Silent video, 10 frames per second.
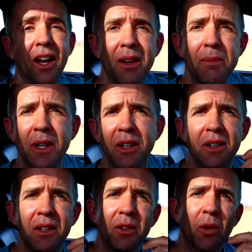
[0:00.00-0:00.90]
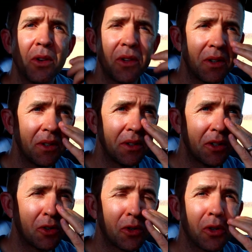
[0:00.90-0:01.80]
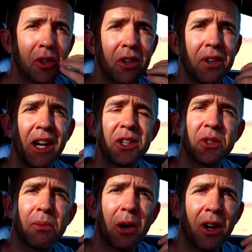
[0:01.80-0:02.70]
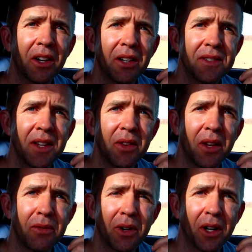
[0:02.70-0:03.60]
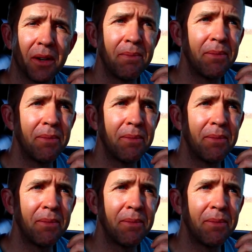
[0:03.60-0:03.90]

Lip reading: I'm in Northern Kruger National Park in South Africa.